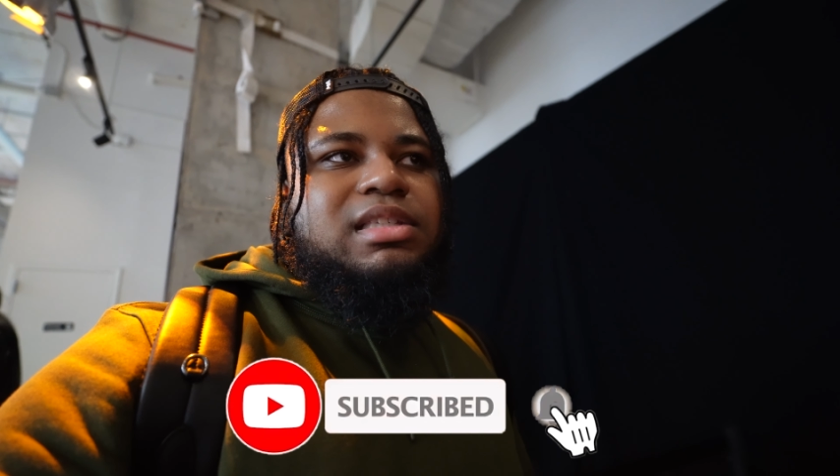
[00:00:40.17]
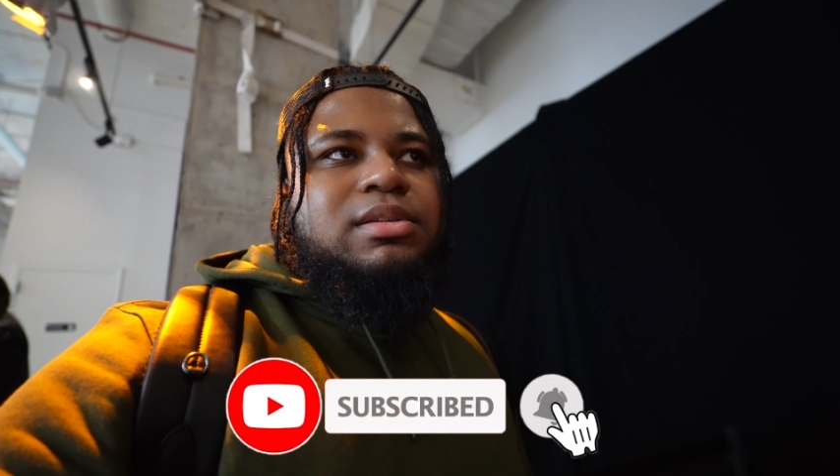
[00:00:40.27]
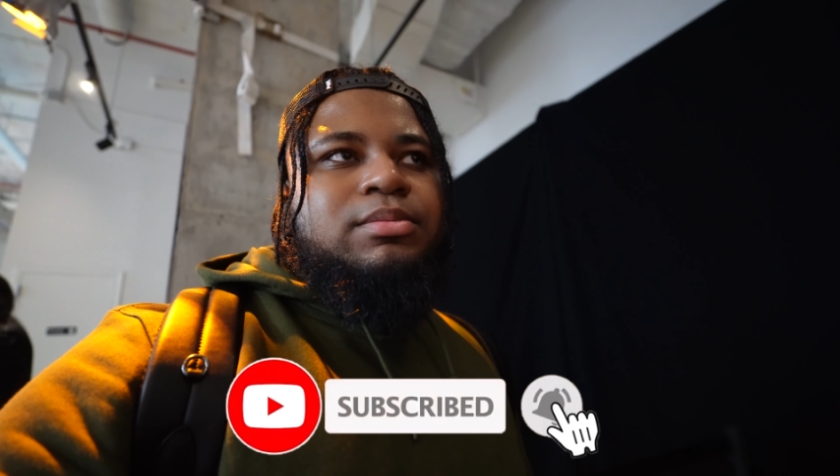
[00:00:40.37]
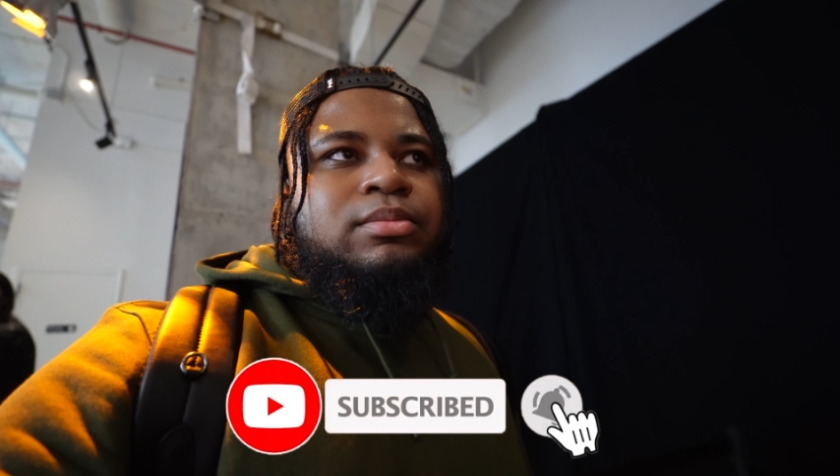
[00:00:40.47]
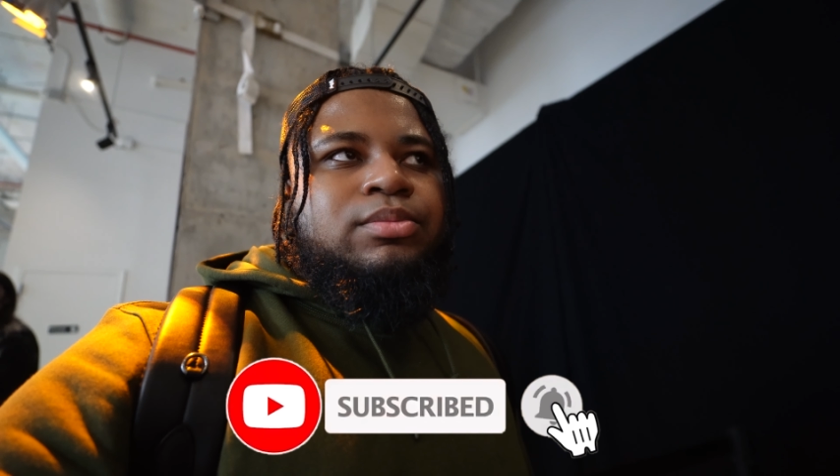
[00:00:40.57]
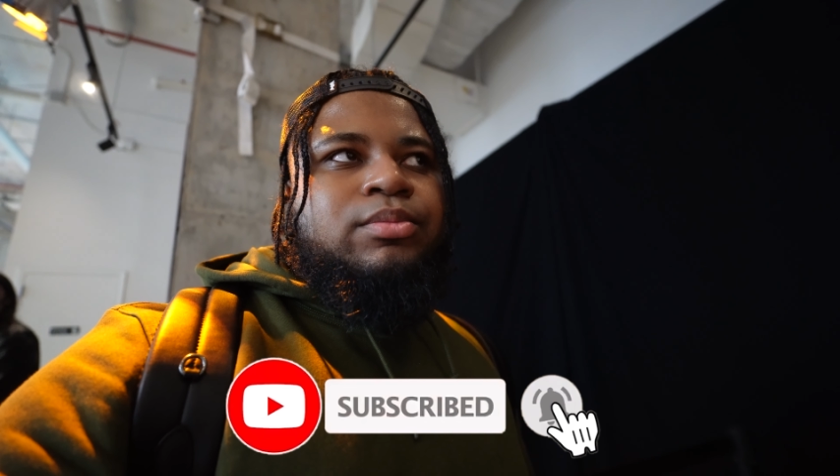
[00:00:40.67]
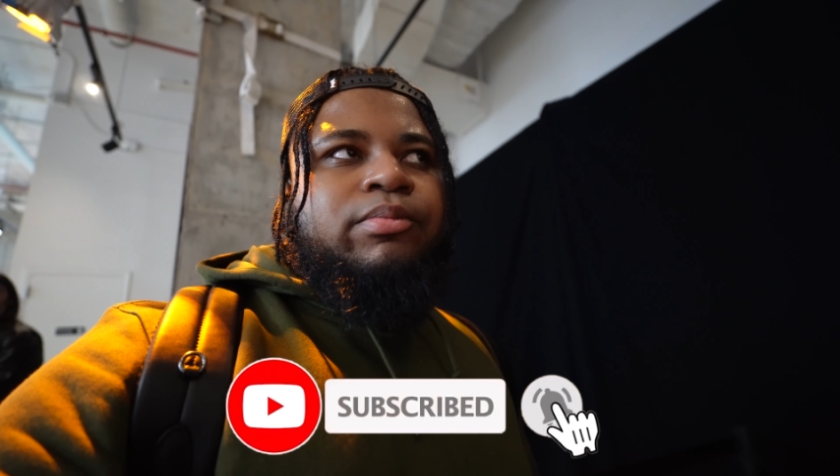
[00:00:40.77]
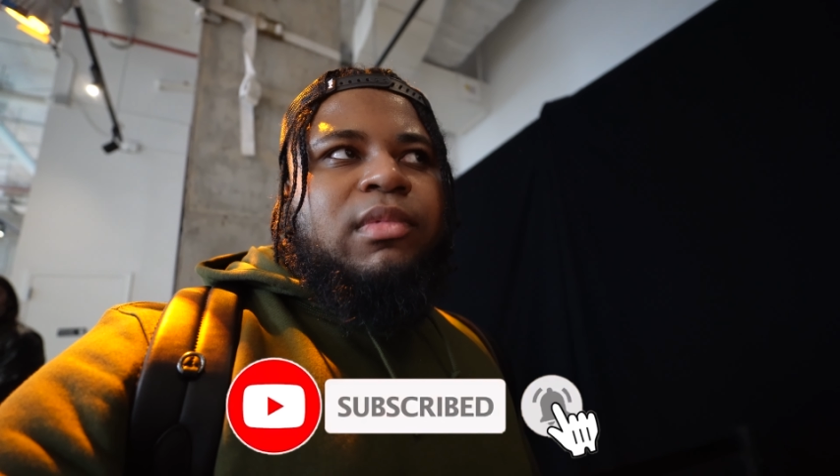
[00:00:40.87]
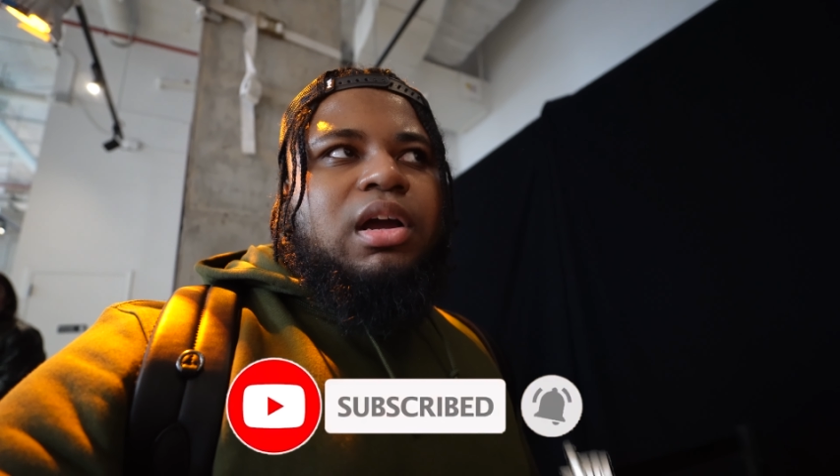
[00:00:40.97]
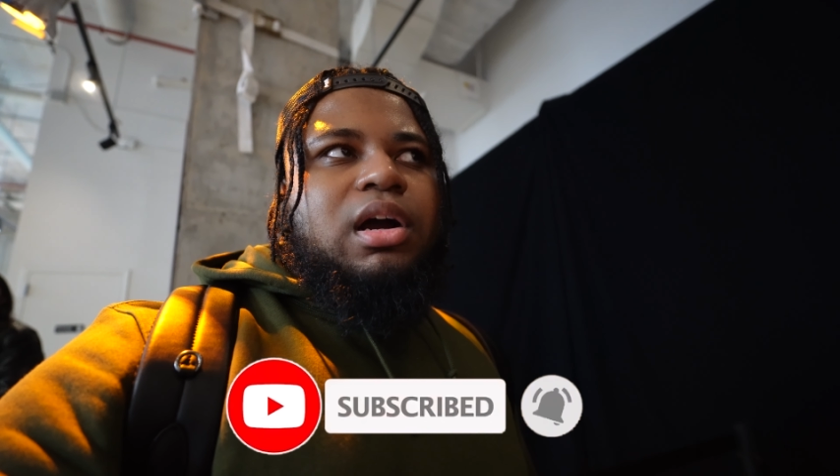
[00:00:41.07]

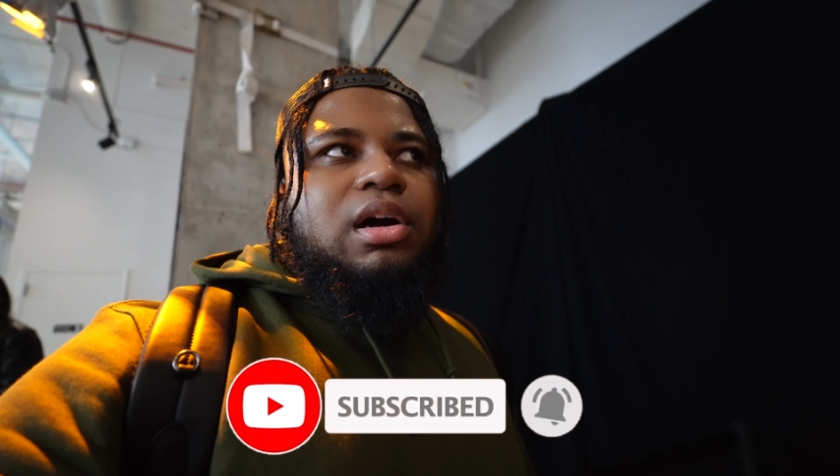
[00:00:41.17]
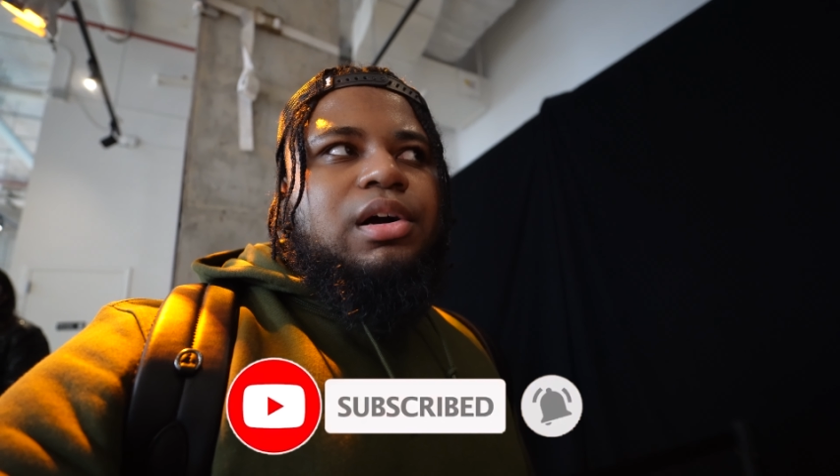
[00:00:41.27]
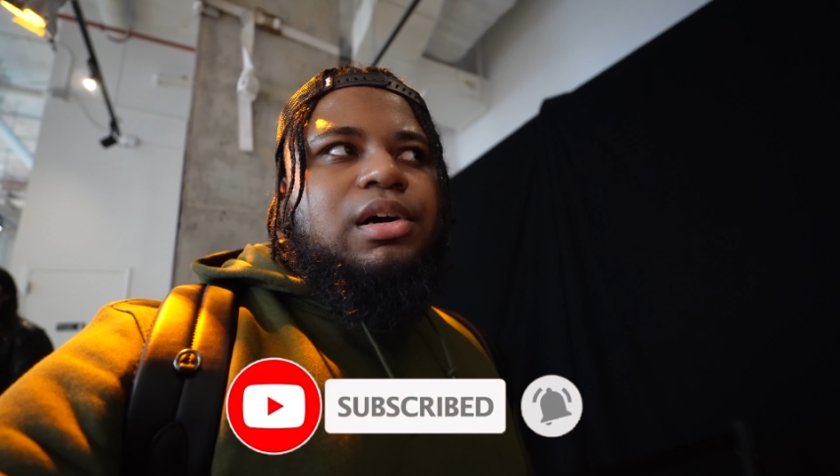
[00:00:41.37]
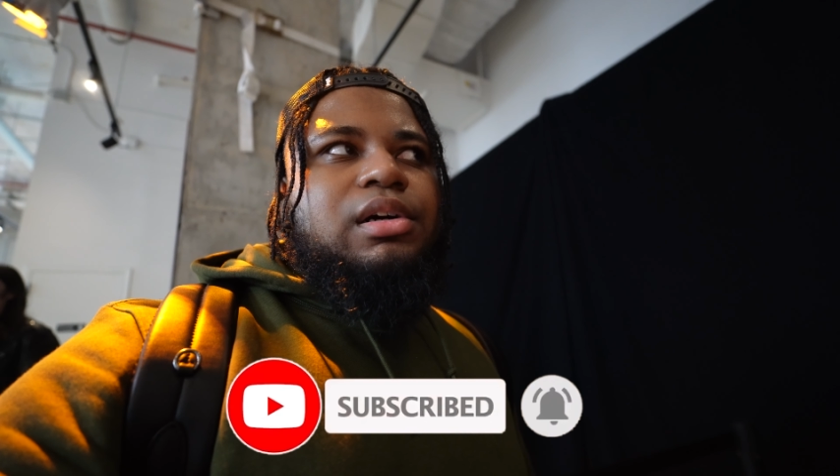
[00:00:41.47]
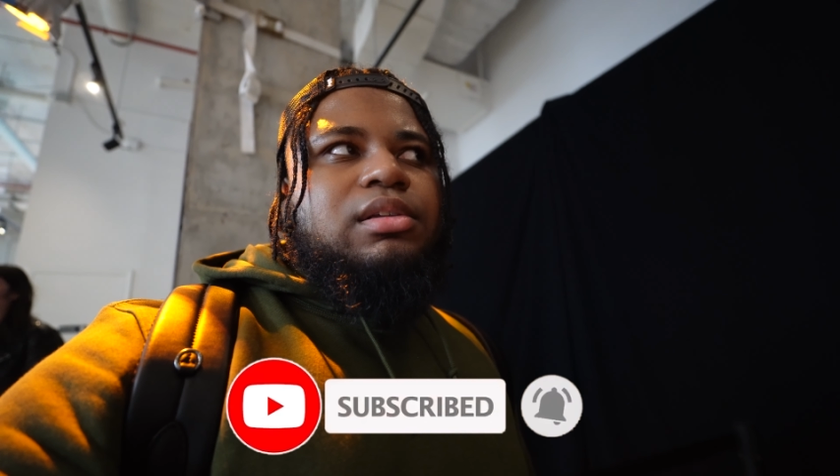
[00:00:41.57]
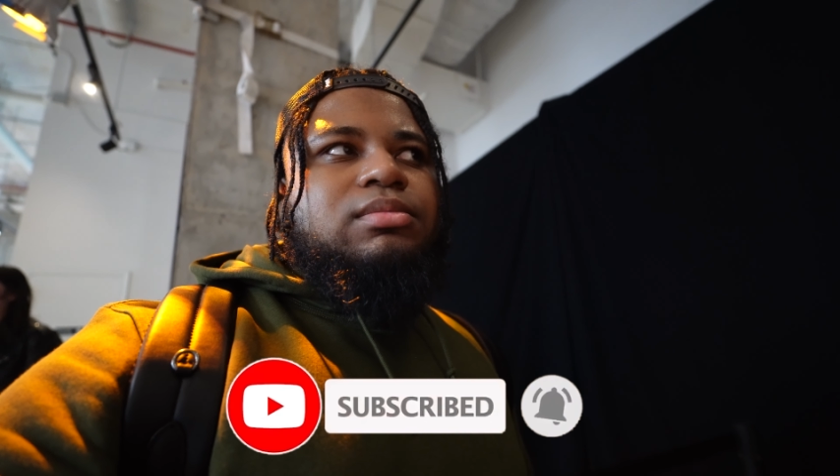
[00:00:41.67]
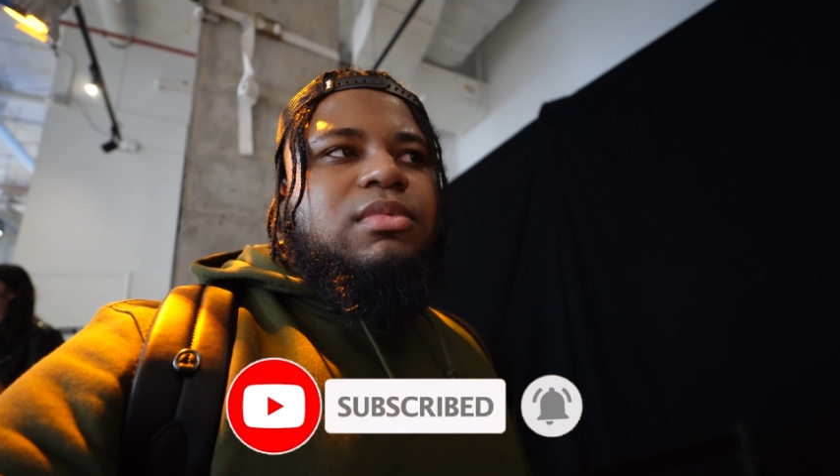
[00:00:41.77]
Uh,